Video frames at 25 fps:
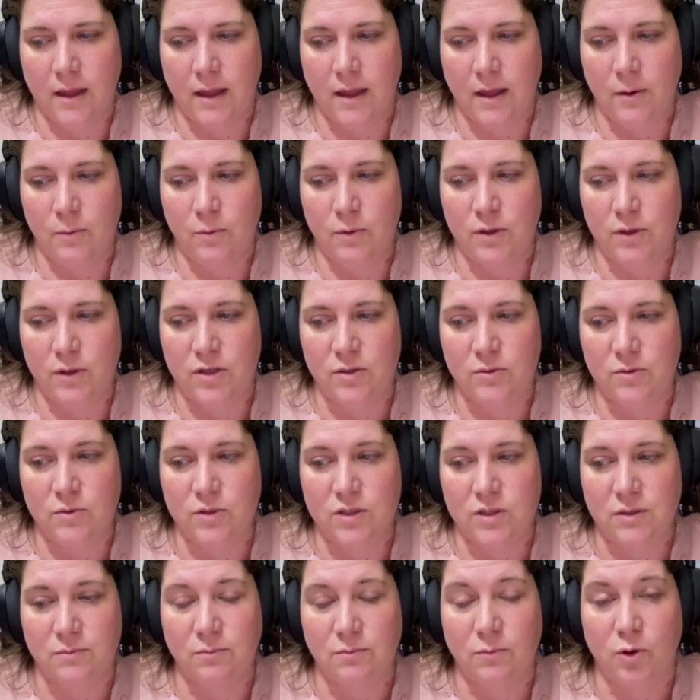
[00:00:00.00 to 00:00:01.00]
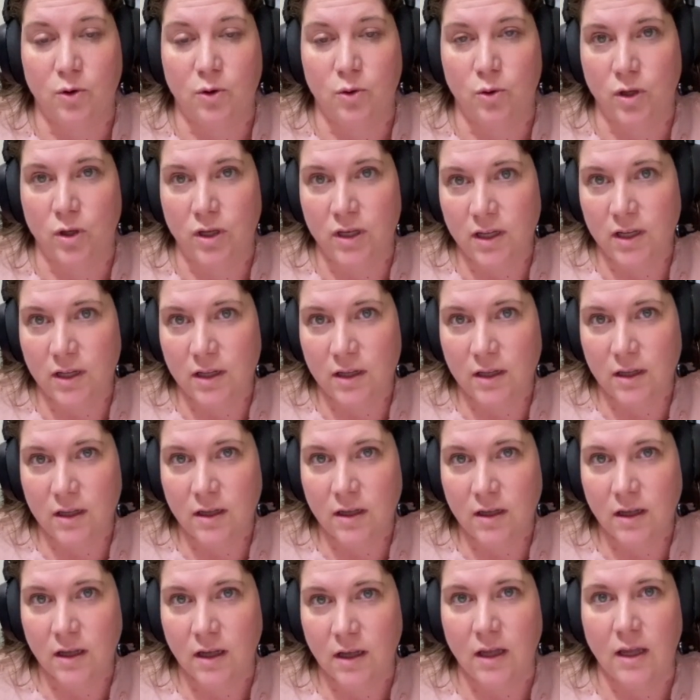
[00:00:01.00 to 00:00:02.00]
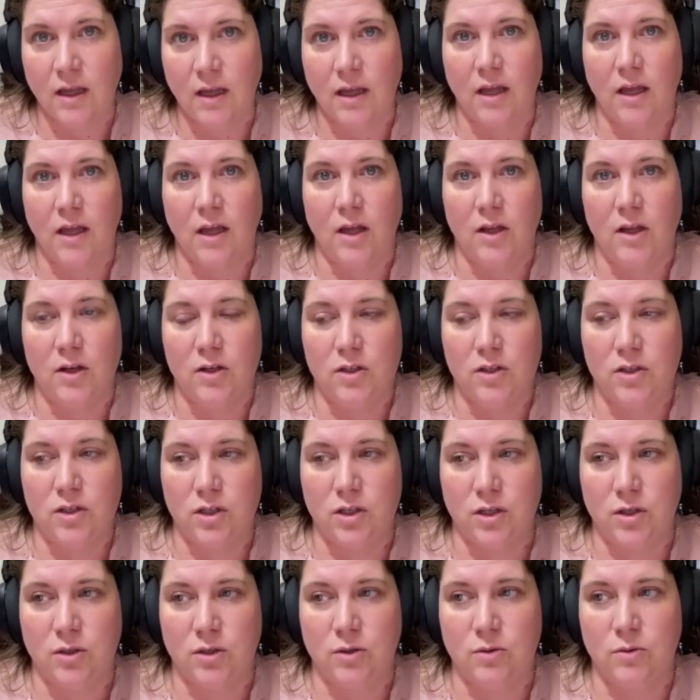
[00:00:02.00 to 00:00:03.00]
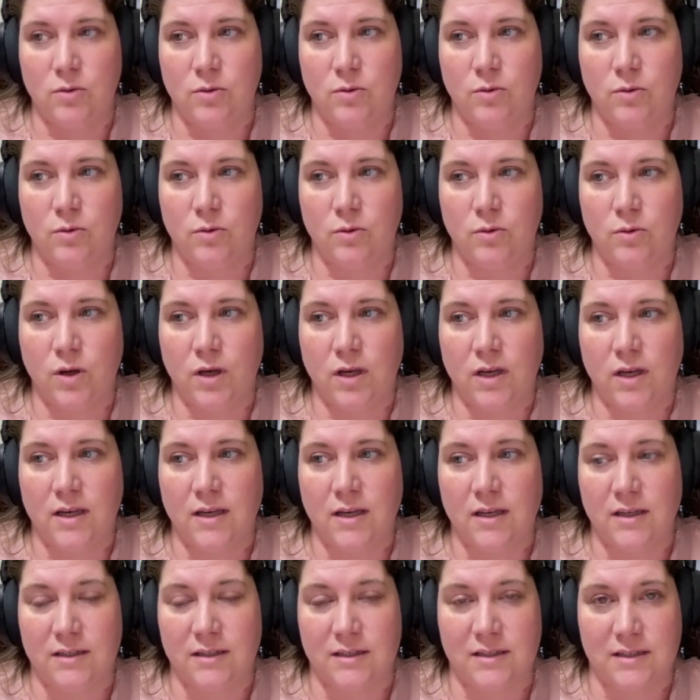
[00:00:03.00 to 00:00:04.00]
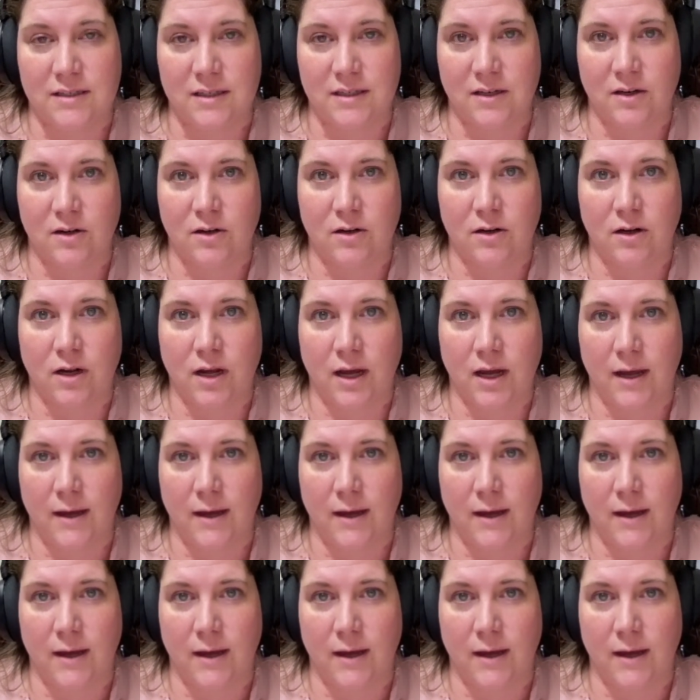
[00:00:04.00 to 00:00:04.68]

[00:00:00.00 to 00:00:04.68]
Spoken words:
it would do some good to consider